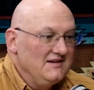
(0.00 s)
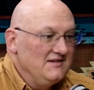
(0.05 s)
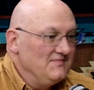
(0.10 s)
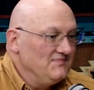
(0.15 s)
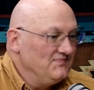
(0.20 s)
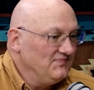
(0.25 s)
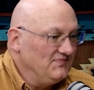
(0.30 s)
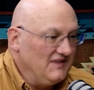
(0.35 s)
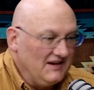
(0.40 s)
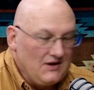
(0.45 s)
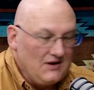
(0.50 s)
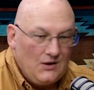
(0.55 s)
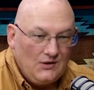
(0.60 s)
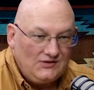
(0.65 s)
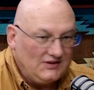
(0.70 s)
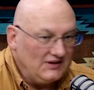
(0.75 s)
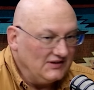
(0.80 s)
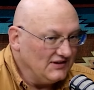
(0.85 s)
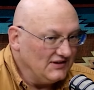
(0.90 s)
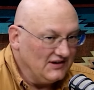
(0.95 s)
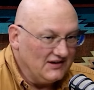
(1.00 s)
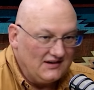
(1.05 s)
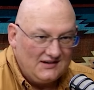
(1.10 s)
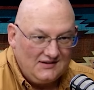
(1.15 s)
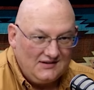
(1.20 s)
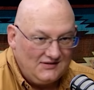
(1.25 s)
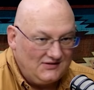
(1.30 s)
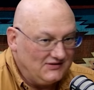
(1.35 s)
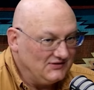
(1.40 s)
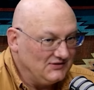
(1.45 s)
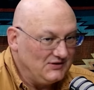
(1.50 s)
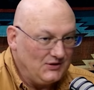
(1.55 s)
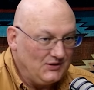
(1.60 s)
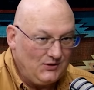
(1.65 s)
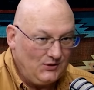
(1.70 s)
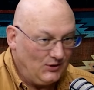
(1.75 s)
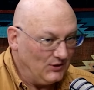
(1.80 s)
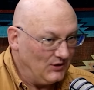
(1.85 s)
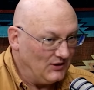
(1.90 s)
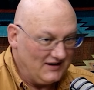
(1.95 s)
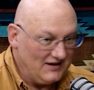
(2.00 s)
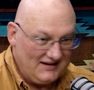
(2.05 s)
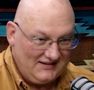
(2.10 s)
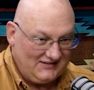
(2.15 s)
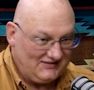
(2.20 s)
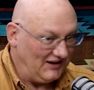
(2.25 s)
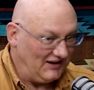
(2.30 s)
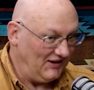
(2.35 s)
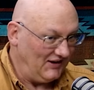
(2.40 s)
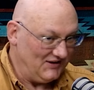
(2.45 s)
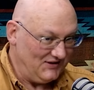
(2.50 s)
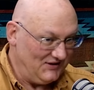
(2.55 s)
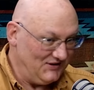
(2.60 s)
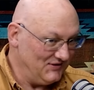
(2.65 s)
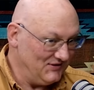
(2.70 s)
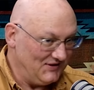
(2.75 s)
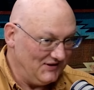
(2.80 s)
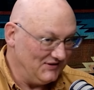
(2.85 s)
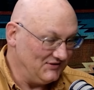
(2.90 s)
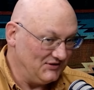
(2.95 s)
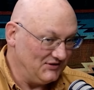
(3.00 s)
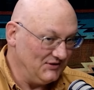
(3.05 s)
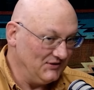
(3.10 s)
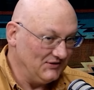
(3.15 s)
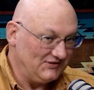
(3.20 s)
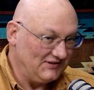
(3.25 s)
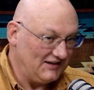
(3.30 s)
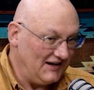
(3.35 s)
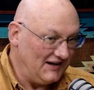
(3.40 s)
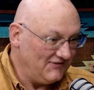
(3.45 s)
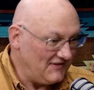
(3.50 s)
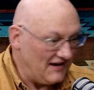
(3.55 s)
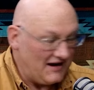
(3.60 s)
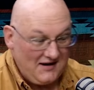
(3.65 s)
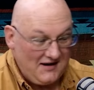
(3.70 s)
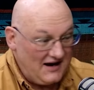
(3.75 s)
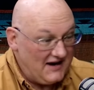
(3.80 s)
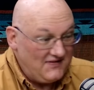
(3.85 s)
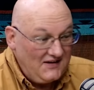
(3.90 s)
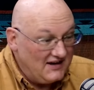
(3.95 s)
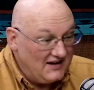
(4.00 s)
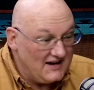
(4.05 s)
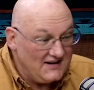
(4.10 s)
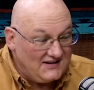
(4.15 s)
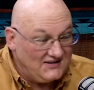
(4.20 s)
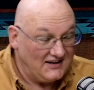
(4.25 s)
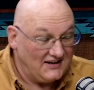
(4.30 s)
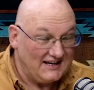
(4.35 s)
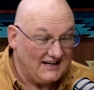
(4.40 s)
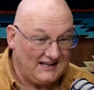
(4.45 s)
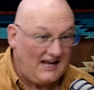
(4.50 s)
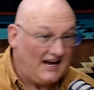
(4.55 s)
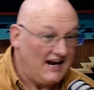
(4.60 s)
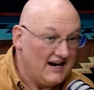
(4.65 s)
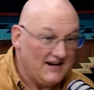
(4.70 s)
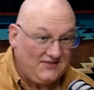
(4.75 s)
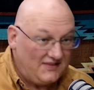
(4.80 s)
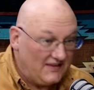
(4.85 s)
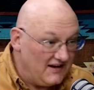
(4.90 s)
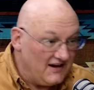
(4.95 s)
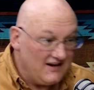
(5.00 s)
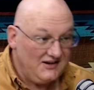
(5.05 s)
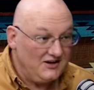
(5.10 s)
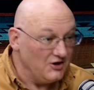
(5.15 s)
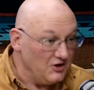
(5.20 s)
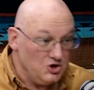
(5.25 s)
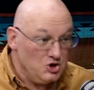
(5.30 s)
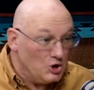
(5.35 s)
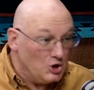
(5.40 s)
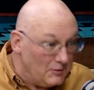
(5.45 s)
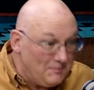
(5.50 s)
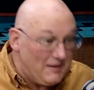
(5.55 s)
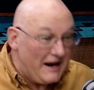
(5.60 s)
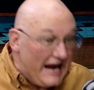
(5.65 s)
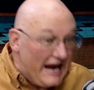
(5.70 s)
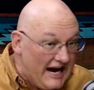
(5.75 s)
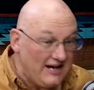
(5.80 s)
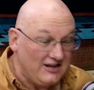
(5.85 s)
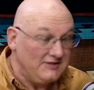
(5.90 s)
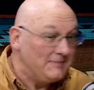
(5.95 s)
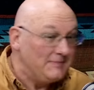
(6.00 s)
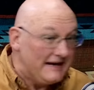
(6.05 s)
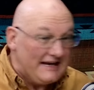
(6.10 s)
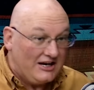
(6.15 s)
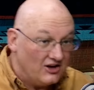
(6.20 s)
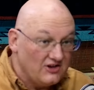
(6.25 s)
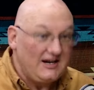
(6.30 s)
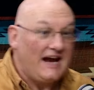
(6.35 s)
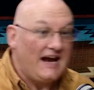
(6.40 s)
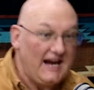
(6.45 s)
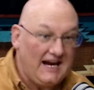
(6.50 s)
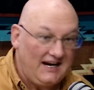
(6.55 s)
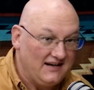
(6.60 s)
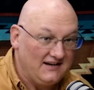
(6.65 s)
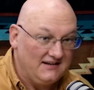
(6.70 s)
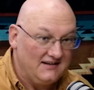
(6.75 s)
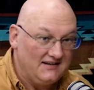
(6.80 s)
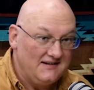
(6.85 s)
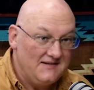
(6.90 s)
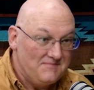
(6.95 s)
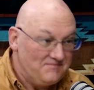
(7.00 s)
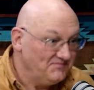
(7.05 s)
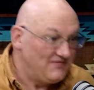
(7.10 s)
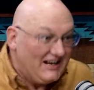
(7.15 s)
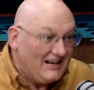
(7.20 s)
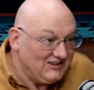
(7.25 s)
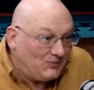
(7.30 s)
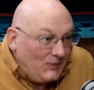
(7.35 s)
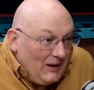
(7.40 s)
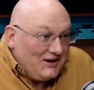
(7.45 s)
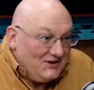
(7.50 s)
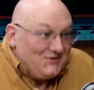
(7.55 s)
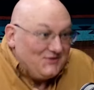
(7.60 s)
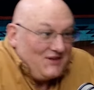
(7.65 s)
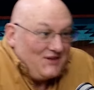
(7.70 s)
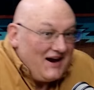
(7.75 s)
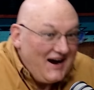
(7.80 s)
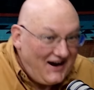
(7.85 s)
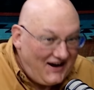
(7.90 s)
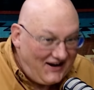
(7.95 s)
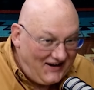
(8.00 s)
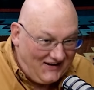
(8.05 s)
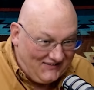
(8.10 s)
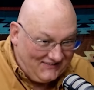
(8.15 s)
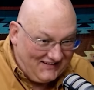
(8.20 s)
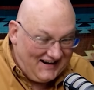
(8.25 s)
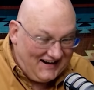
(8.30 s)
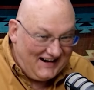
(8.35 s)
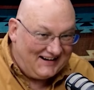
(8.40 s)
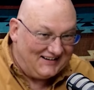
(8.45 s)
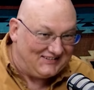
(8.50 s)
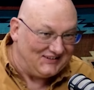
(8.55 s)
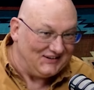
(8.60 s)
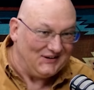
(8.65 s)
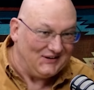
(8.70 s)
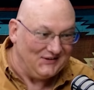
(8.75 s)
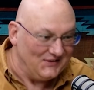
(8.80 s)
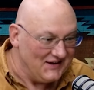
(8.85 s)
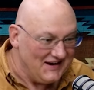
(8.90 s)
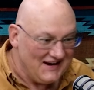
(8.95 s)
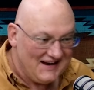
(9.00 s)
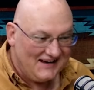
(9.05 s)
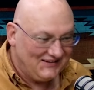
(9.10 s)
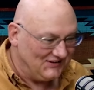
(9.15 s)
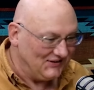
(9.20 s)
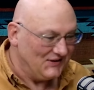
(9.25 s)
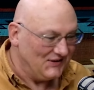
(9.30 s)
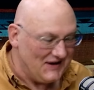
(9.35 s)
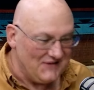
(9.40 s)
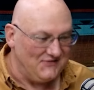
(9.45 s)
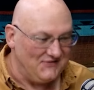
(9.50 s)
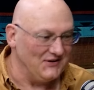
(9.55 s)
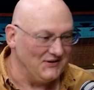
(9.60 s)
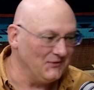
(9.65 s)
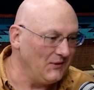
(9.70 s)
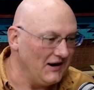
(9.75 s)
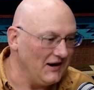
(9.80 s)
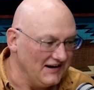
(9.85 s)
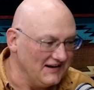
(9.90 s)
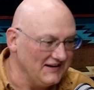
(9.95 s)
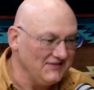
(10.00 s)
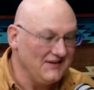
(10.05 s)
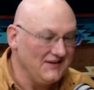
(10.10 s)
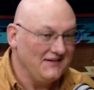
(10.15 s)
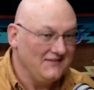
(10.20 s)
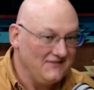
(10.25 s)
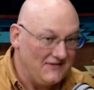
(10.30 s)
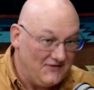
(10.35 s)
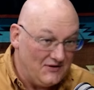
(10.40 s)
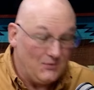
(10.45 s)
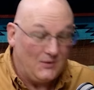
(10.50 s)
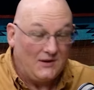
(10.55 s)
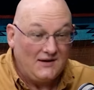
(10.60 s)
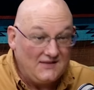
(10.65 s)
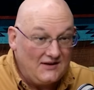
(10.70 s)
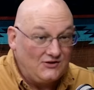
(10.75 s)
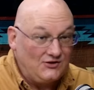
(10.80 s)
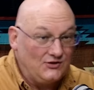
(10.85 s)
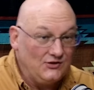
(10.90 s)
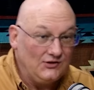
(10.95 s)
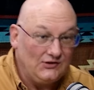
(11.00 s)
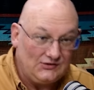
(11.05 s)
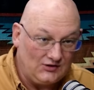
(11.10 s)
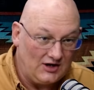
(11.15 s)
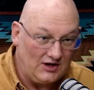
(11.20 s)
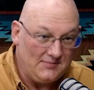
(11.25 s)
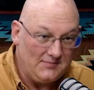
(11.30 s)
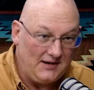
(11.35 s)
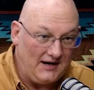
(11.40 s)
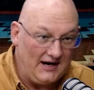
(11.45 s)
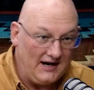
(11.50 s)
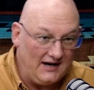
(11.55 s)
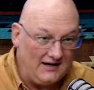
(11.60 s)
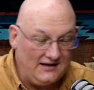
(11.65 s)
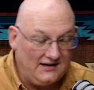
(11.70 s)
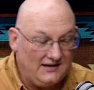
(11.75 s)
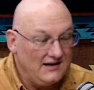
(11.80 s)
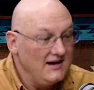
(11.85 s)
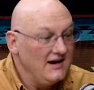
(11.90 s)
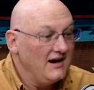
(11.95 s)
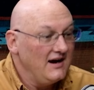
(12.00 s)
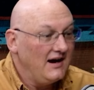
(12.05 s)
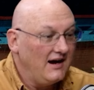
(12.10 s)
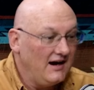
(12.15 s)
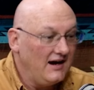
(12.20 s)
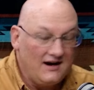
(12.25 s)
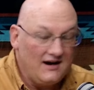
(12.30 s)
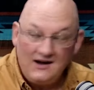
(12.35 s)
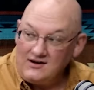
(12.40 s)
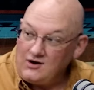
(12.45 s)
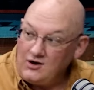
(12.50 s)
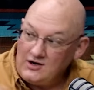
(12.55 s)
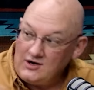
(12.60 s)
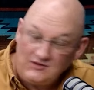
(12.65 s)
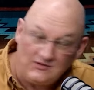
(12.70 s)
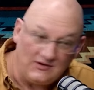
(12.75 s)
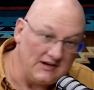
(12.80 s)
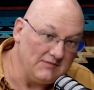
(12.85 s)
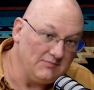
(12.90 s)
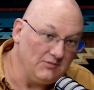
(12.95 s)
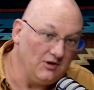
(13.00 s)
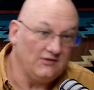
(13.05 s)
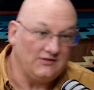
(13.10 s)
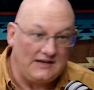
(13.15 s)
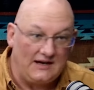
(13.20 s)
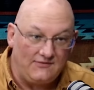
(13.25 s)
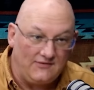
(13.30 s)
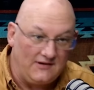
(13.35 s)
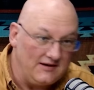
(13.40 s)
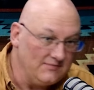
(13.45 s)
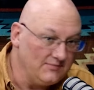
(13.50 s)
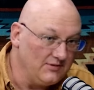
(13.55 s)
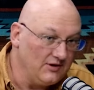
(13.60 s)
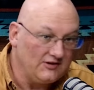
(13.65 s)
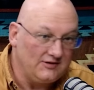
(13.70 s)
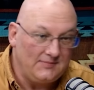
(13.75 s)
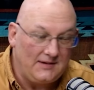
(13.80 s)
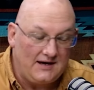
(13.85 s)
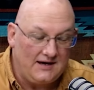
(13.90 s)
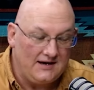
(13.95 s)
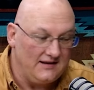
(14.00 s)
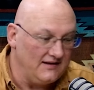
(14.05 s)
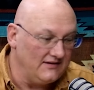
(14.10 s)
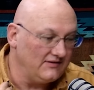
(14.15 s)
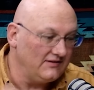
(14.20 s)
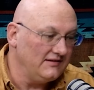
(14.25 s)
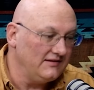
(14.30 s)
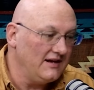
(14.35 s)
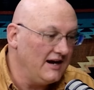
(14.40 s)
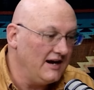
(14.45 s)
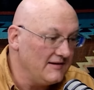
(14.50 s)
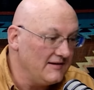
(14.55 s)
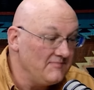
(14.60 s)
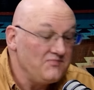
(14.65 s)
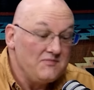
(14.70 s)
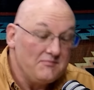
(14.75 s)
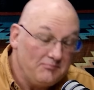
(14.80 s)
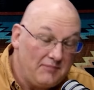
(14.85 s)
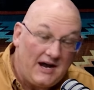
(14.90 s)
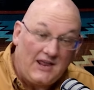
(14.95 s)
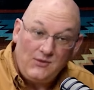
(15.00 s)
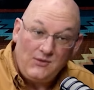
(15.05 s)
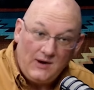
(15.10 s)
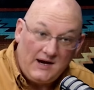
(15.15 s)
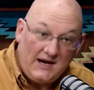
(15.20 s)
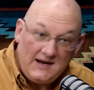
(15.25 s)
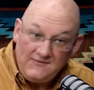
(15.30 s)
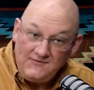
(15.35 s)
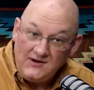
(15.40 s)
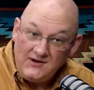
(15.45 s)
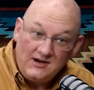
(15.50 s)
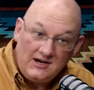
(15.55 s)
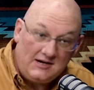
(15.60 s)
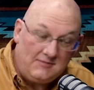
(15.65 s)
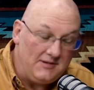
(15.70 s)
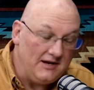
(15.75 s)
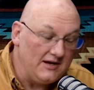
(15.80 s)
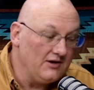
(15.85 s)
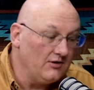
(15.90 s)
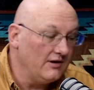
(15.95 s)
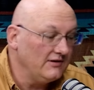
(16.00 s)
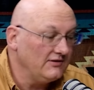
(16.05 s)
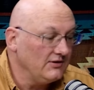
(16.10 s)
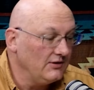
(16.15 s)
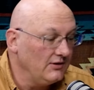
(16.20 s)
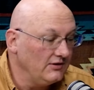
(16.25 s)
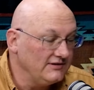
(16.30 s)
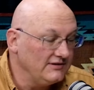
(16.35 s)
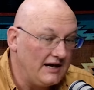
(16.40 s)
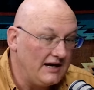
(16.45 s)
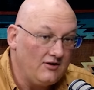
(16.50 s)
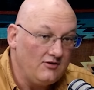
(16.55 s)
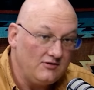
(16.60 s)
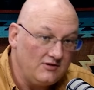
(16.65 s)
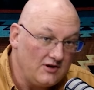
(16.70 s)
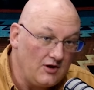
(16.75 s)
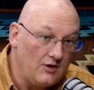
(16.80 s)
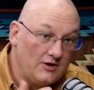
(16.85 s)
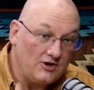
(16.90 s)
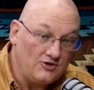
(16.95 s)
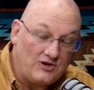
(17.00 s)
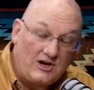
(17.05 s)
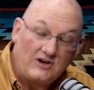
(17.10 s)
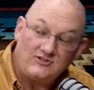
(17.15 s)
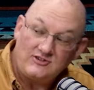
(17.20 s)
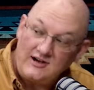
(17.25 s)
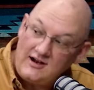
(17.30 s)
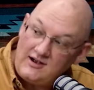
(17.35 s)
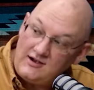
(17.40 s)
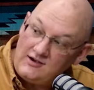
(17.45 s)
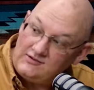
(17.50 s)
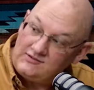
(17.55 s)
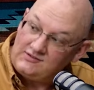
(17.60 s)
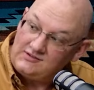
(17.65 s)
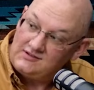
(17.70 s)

the ghost hunters tour is telling you the true stuff I, they're not necessarily lying you, are paying to be entertained right that's why you're there right so so if you're wanting the if you're wanting the true story behind it uh, cody's written books i've written books about it this and that by the way if you're going to be going to old town go to treasure house